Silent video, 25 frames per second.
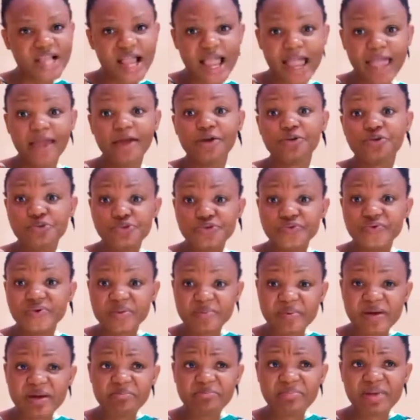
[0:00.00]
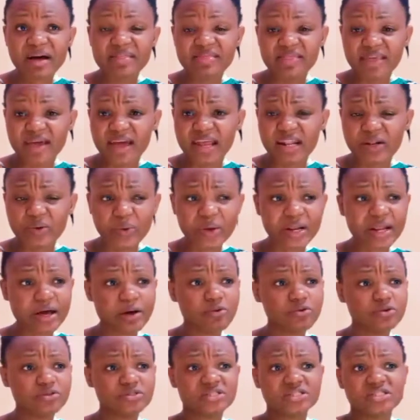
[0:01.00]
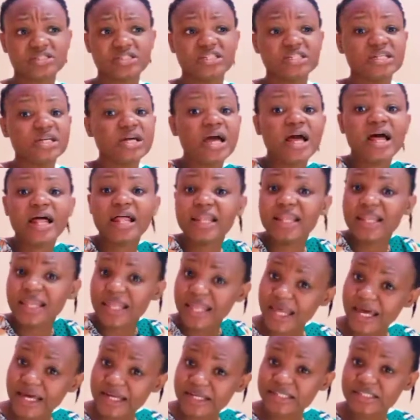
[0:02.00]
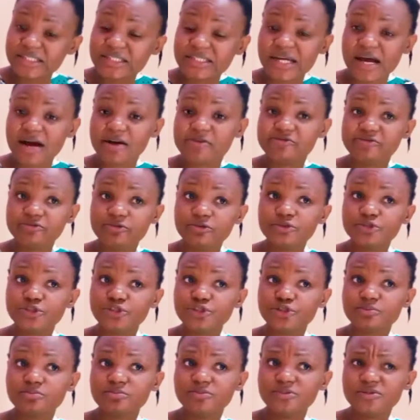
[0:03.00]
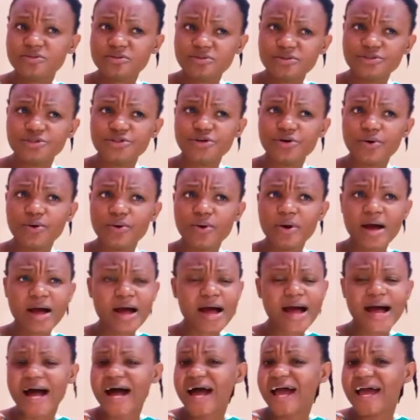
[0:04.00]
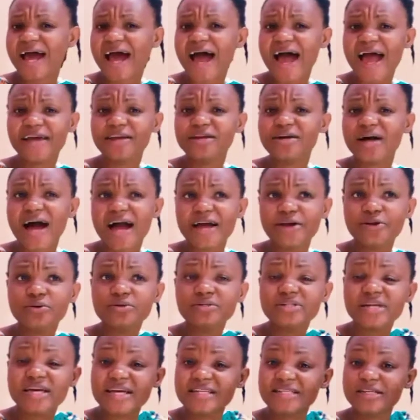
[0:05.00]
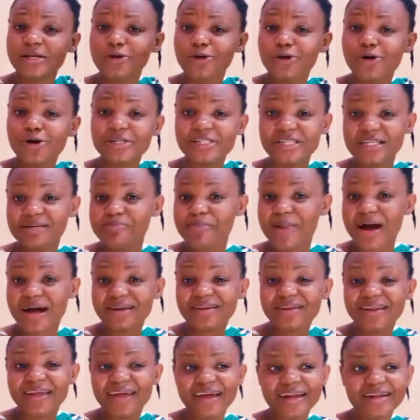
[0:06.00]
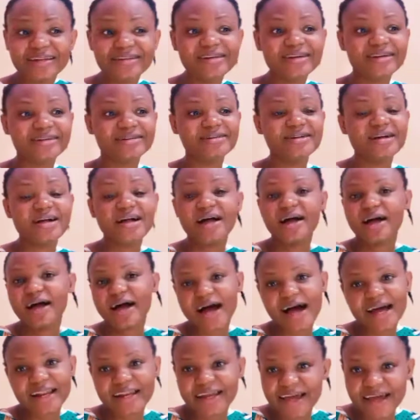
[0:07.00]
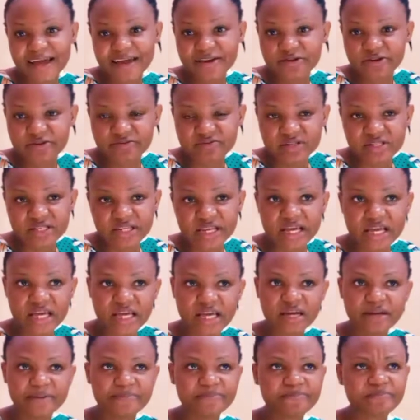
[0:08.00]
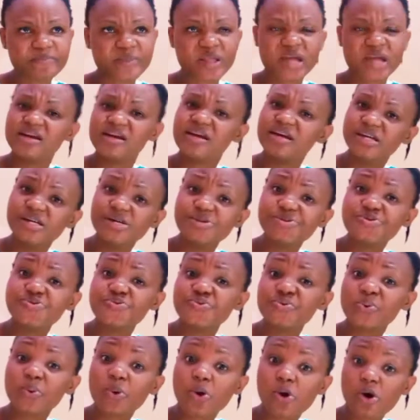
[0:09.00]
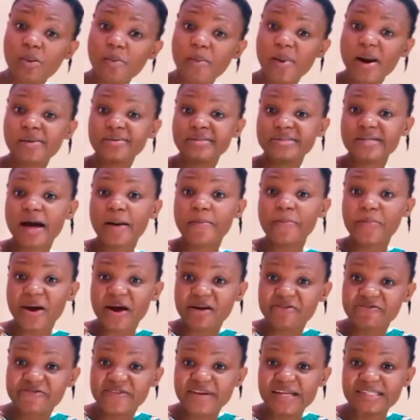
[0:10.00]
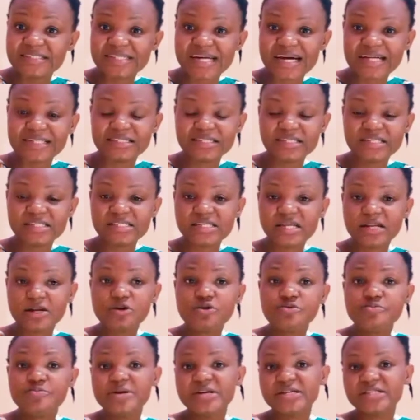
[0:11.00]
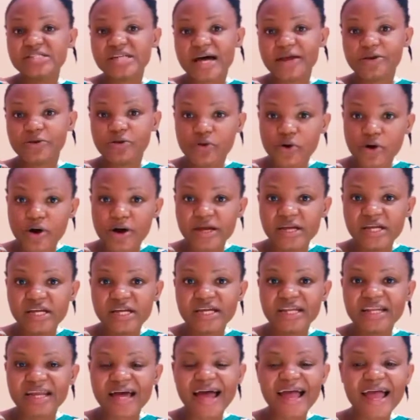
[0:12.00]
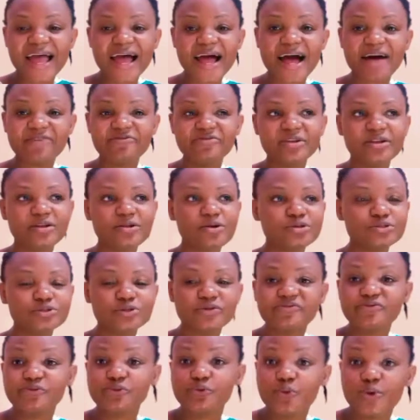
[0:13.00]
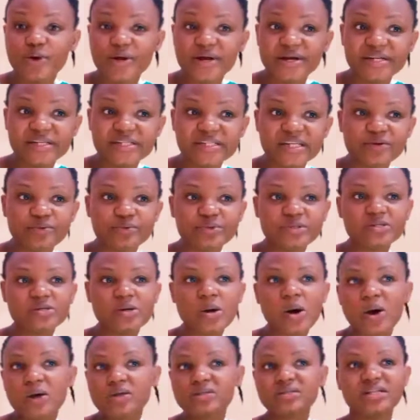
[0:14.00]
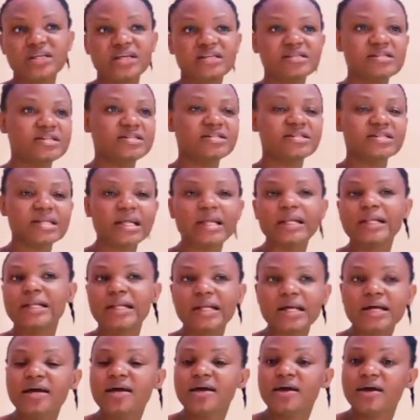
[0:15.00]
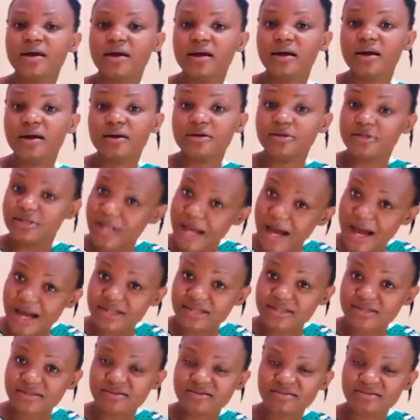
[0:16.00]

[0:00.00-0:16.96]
I could remember then when I was still learning their foods. You know, I don't get the logic back then. At the end of the day, it won't come out that perfect, and it's a little bit annoying. I have a lot of query. They will talk that